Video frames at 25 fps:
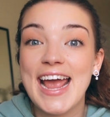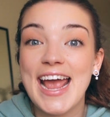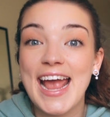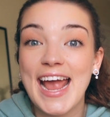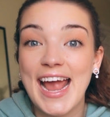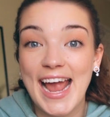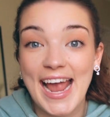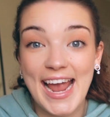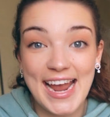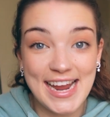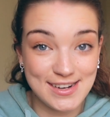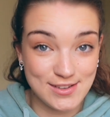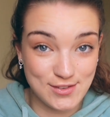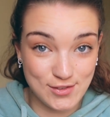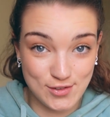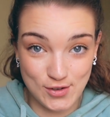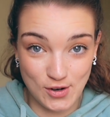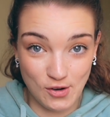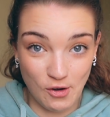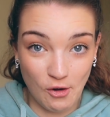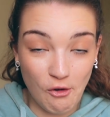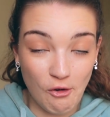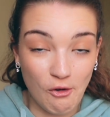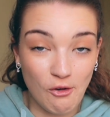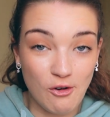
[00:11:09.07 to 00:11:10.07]
hates the
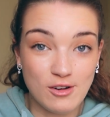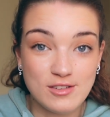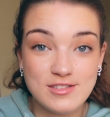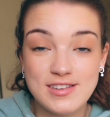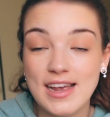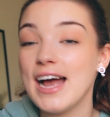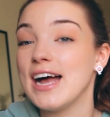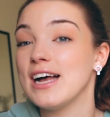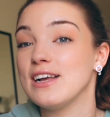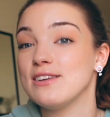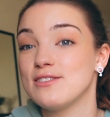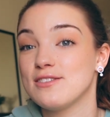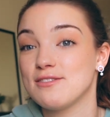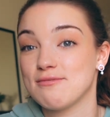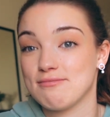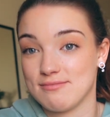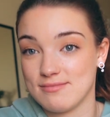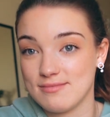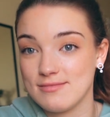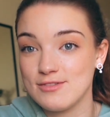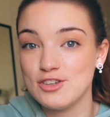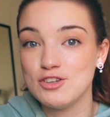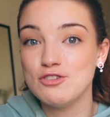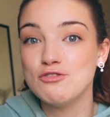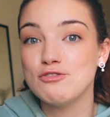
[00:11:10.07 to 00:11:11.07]
cold, as
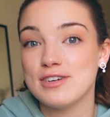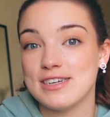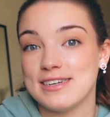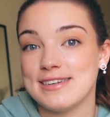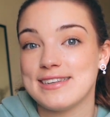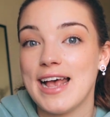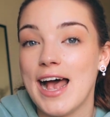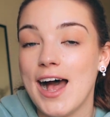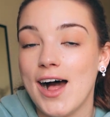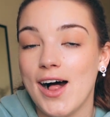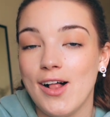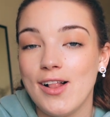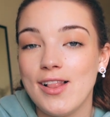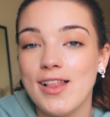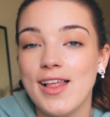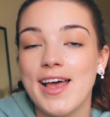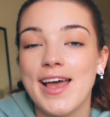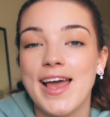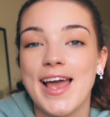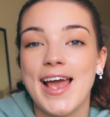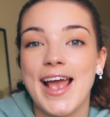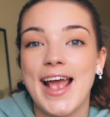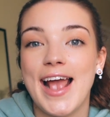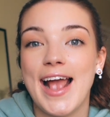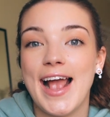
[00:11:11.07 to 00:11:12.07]
you could tell.
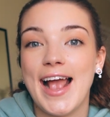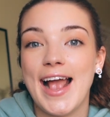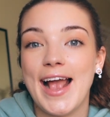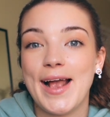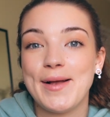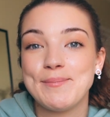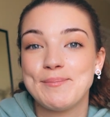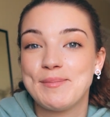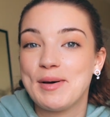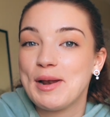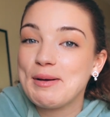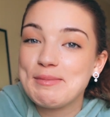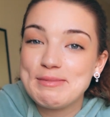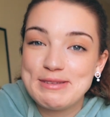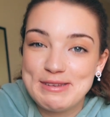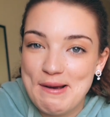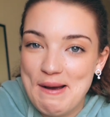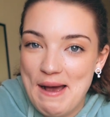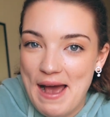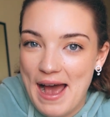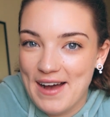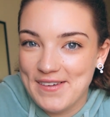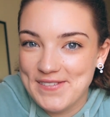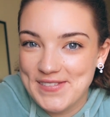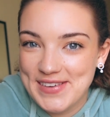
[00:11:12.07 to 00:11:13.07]
But I'm so
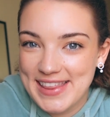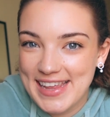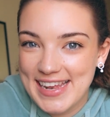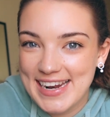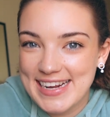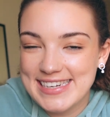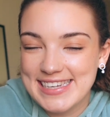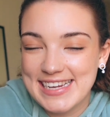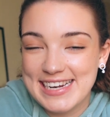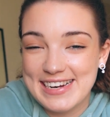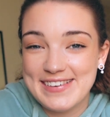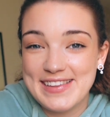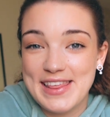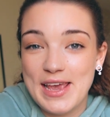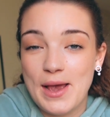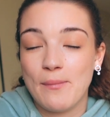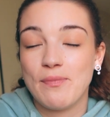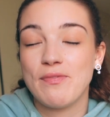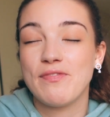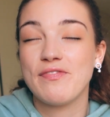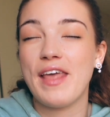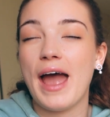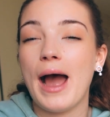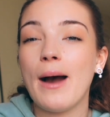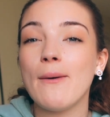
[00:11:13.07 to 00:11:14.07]
happy that I did it with
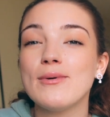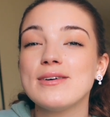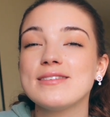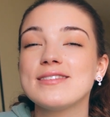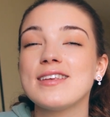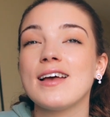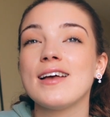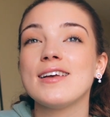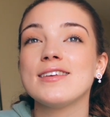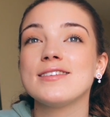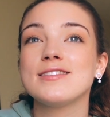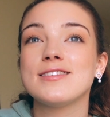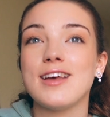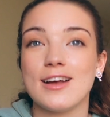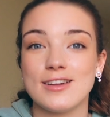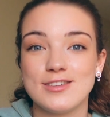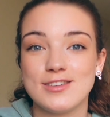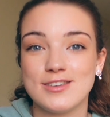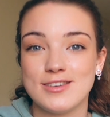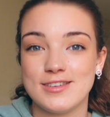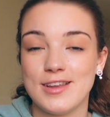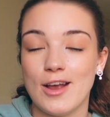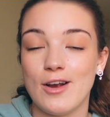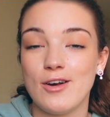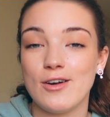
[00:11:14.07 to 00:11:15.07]
him. That was such
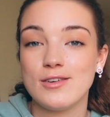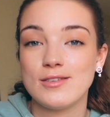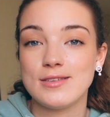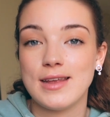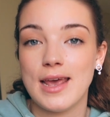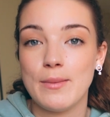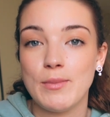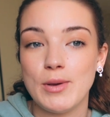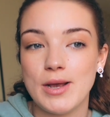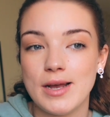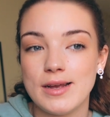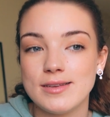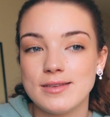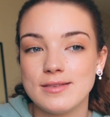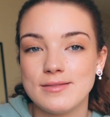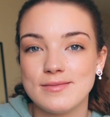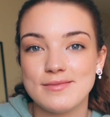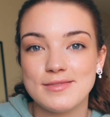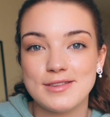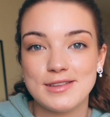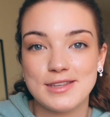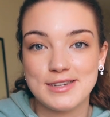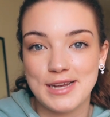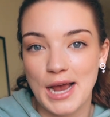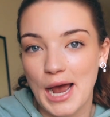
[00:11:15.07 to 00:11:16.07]
an hysterical day because
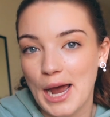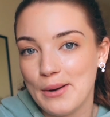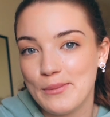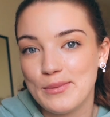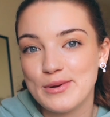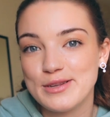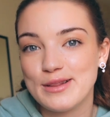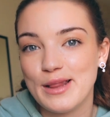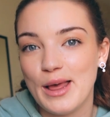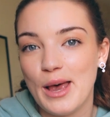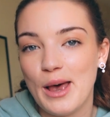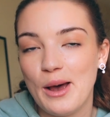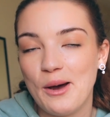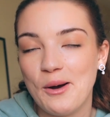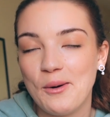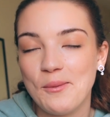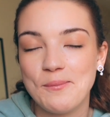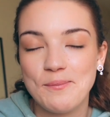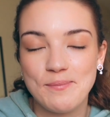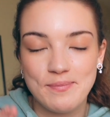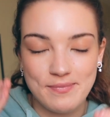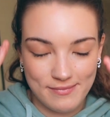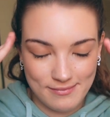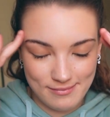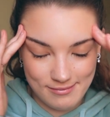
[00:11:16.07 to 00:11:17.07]
the tide was
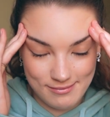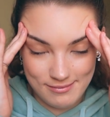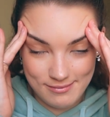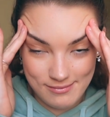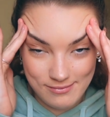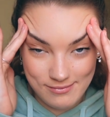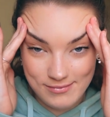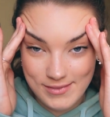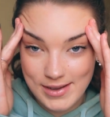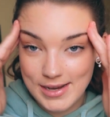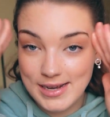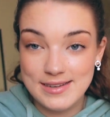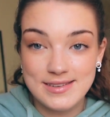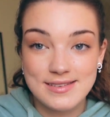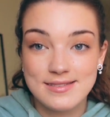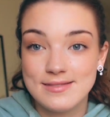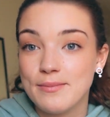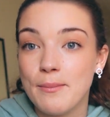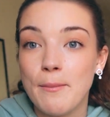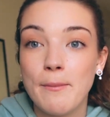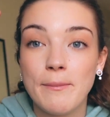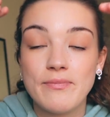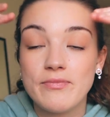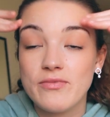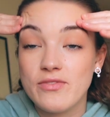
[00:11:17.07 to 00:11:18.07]
low, because
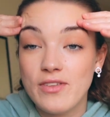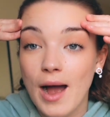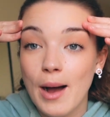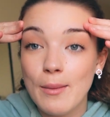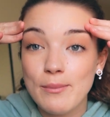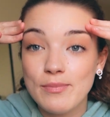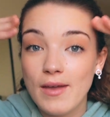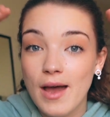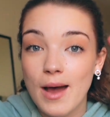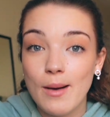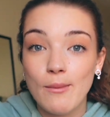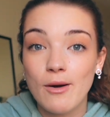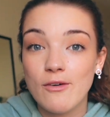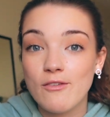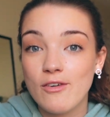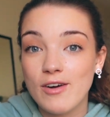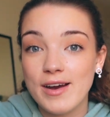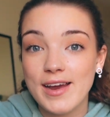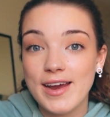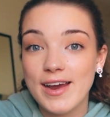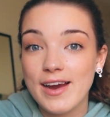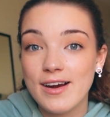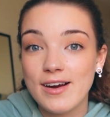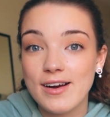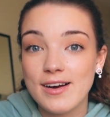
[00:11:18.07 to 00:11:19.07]
Dum Dum over
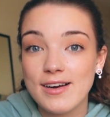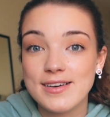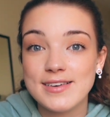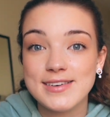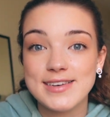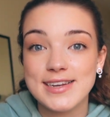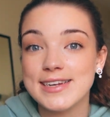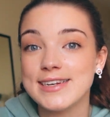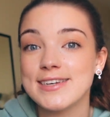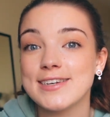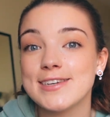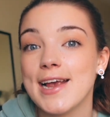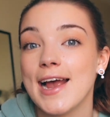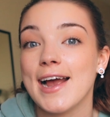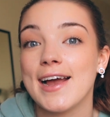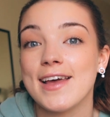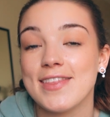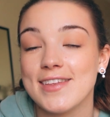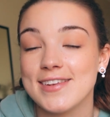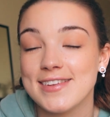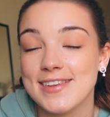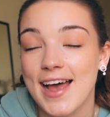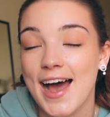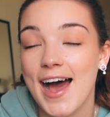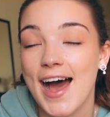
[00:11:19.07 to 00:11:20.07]
here didn't
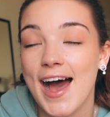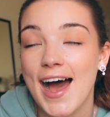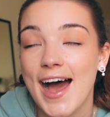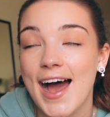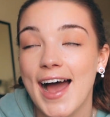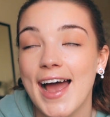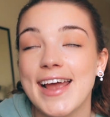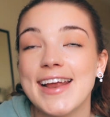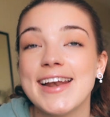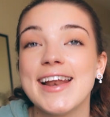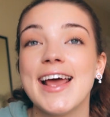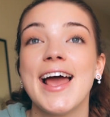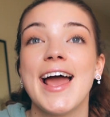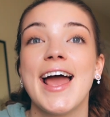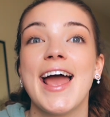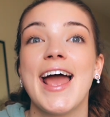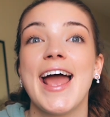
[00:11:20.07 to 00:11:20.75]
check the tide,